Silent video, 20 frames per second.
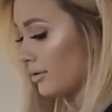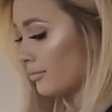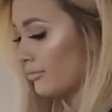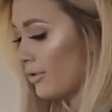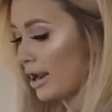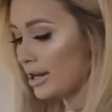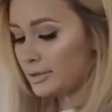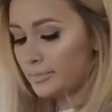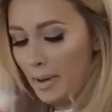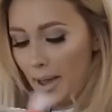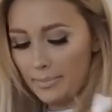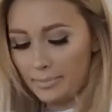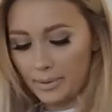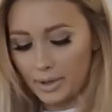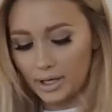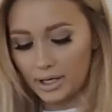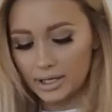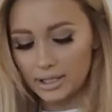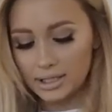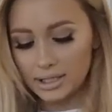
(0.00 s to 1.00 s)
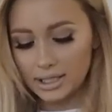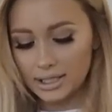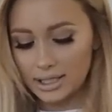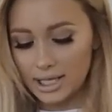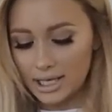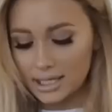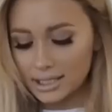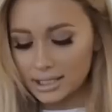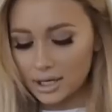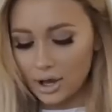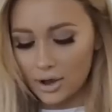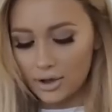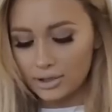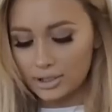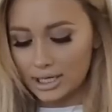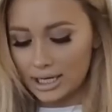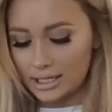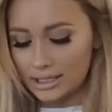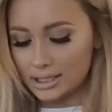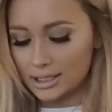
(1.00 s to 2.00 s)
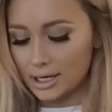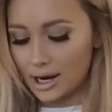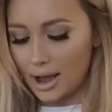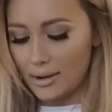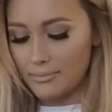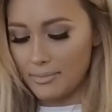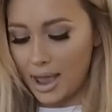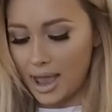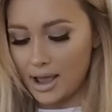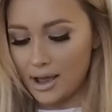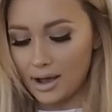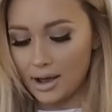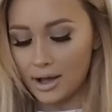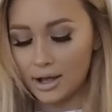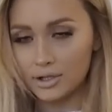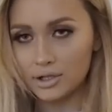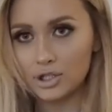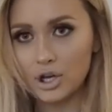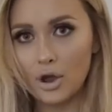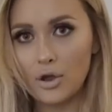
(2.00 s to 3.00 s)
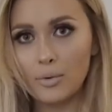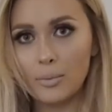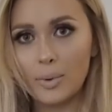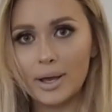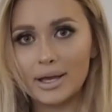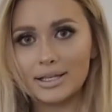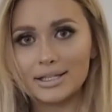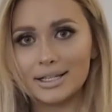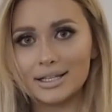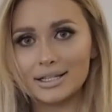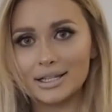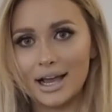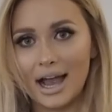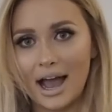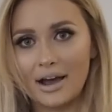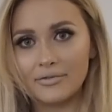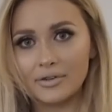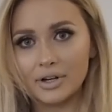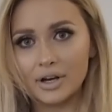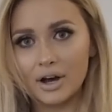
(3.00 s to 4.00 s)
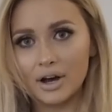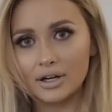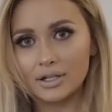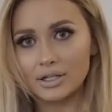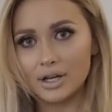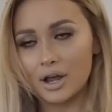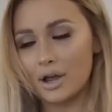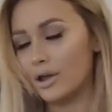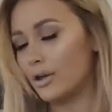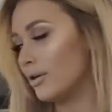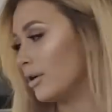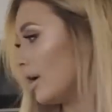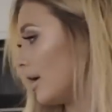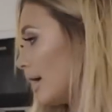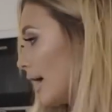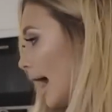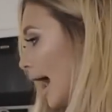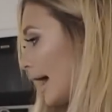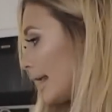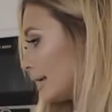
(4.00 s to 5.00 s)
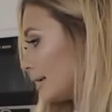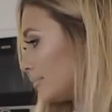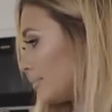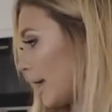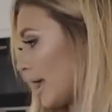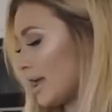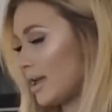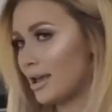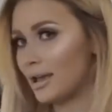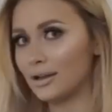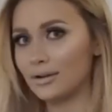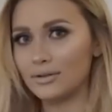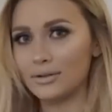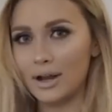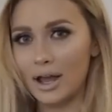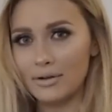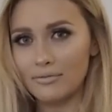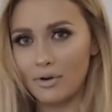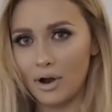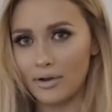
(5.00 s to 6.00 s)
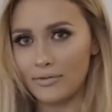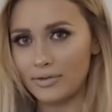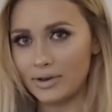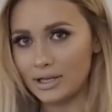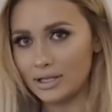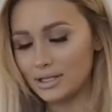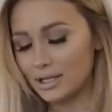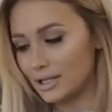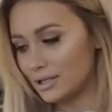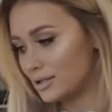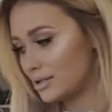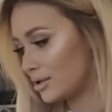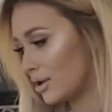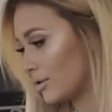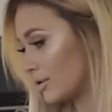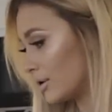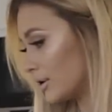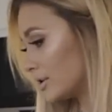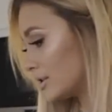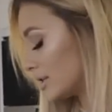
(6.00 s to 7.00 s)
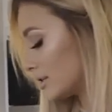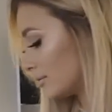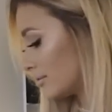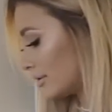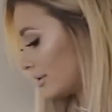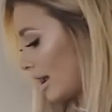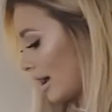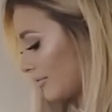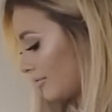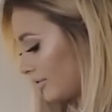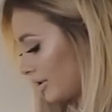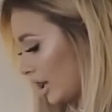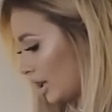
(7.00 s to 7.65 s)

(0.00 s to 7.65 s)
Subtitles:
red peppers, because this goes into like make Joe Wicks's like avocado and bacon on like Rivita. It's so good, so that's what we're gonna have for